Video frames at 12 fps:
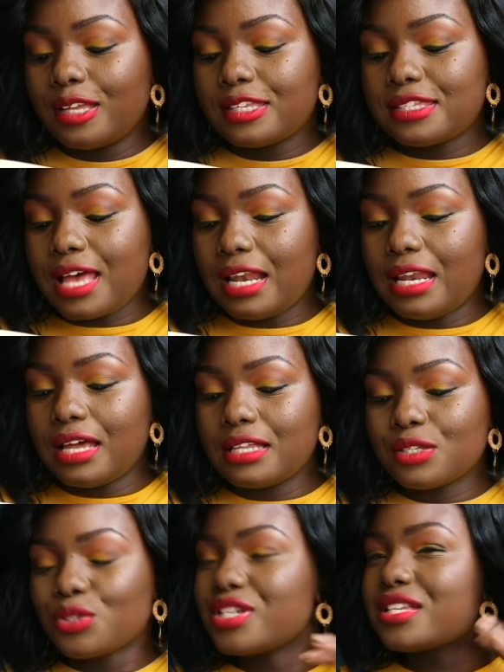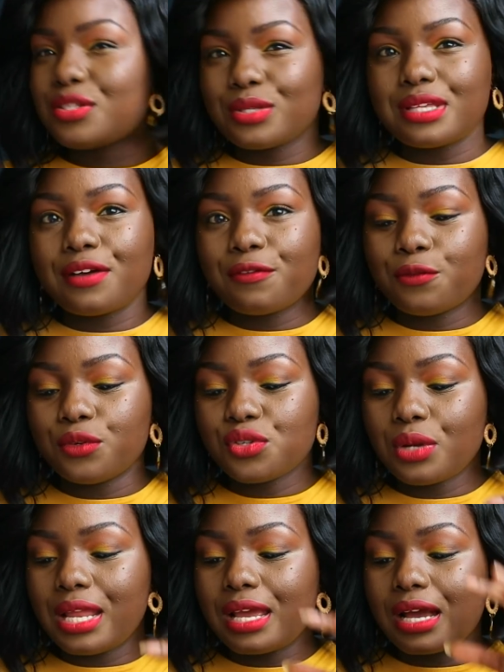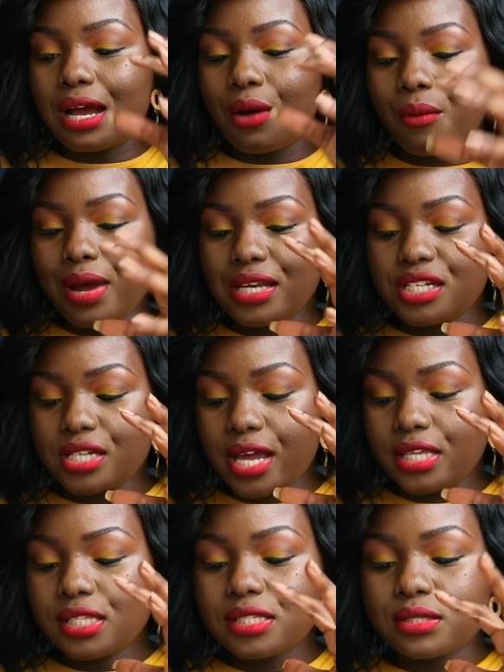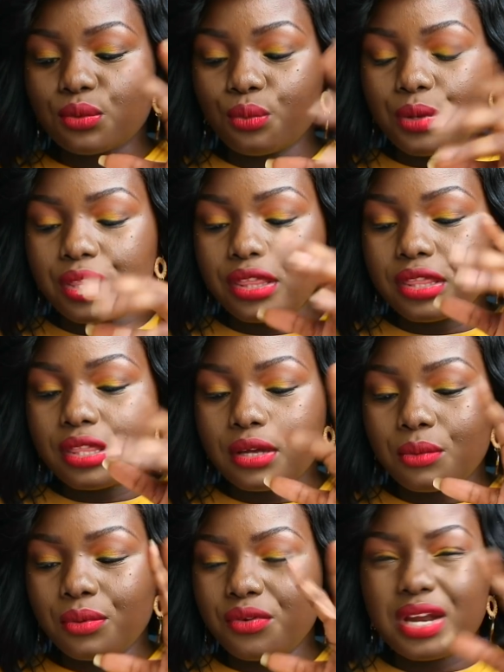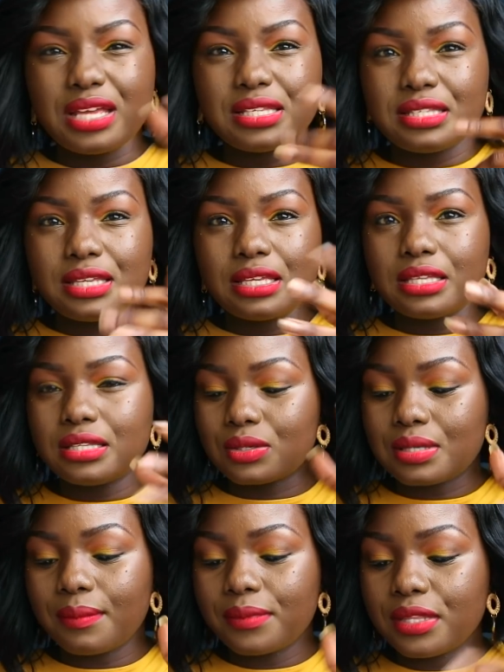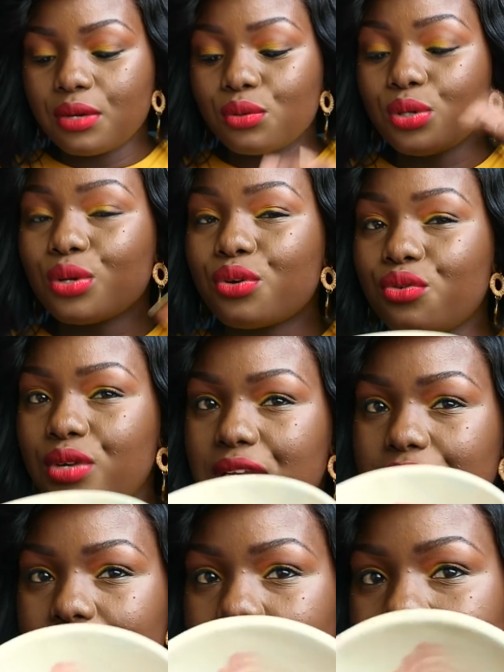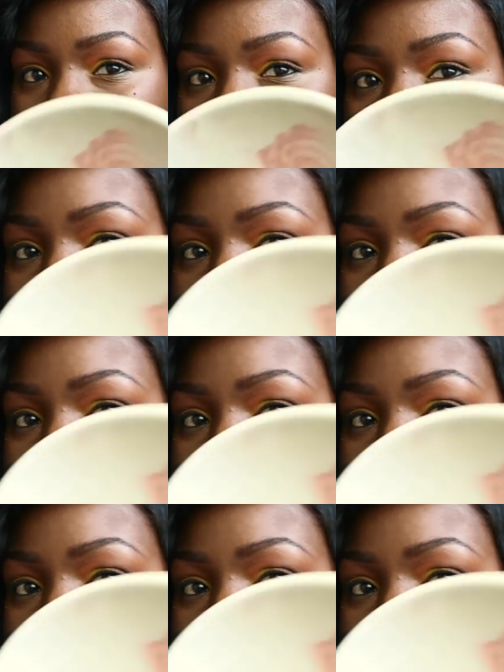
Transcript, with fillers: salads or just to serve food so like a white rice with raisins or something would look really nice